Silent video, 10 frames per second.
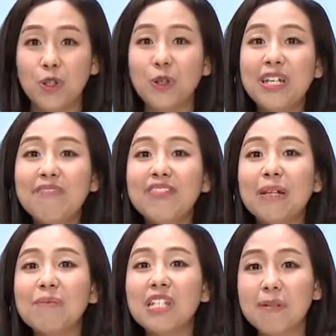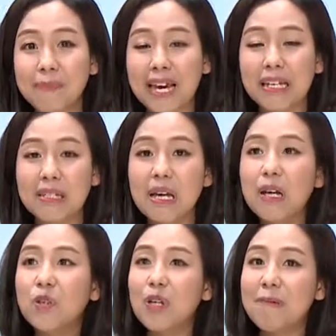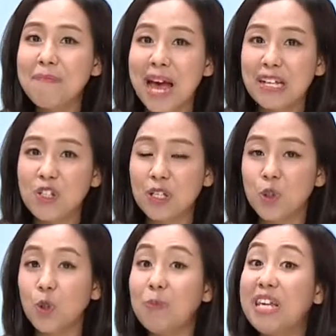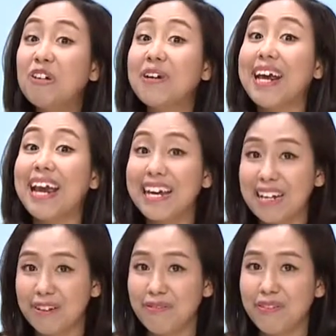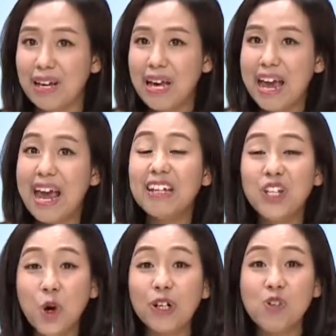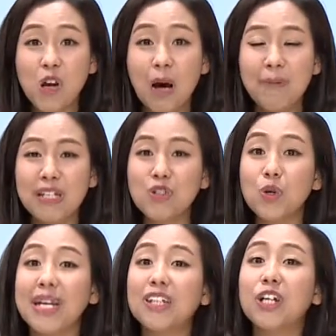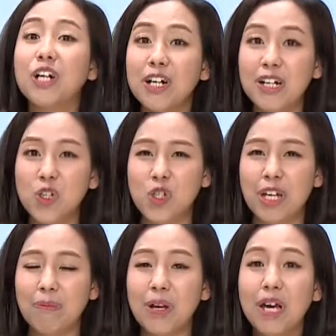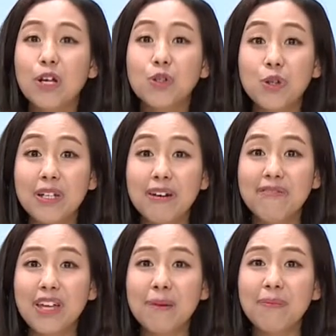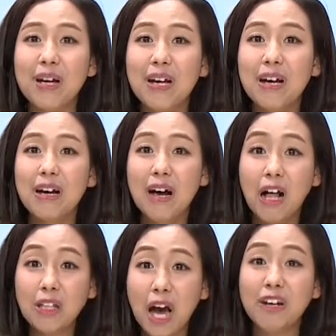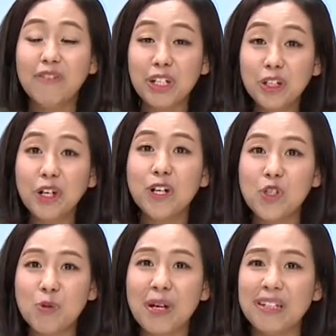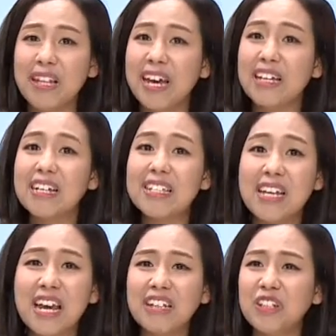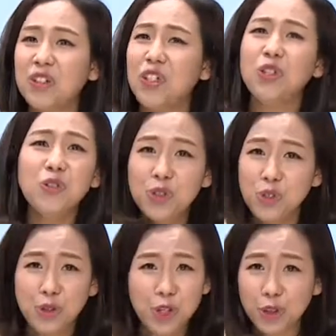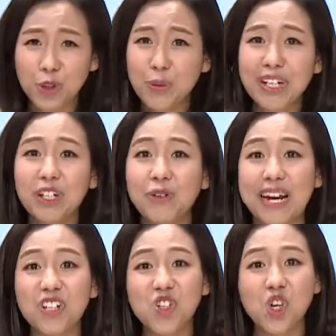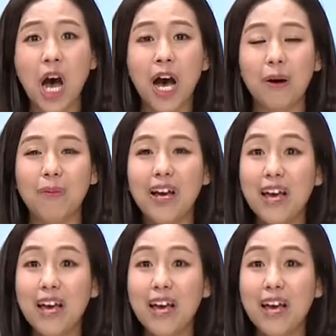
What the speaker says: You give them space to imagine, to be creative. And your job is to encourage them, to give them a lot of encouragement, like saying that you're doing a great job.